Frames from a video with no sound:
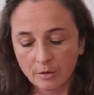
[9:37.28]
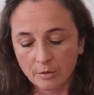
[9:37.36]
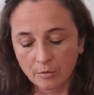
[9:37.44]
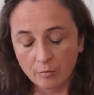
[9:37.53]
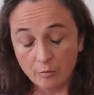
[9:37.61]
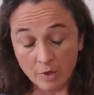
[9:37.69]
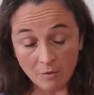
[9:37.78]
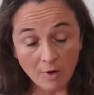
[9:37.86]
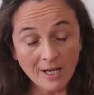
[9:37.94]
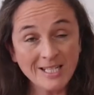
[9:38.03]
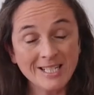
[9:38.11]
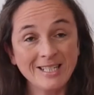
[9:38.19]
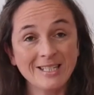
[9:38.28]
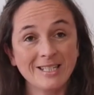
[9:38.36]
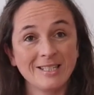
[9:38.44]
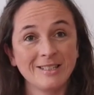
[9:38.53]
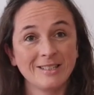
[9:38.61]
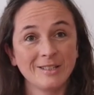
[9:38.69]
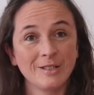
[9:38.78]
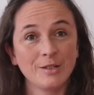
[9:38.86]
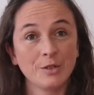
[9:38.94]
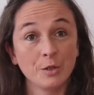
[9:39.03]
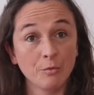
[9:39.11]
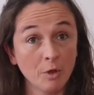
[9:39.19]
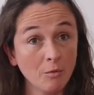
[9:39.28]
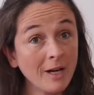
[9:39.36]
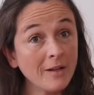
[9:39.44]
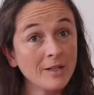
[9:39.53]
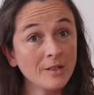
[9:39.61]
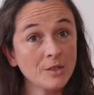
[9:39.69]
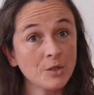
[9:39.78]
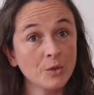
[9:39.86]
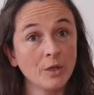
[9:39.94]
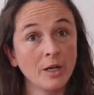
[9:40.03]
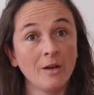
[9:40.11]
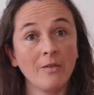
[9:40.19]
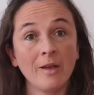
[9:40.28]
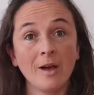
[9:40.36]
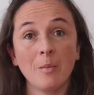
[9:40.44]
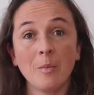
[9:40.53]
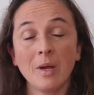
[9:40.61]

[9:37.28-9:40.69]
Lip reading: rewrite that story. And that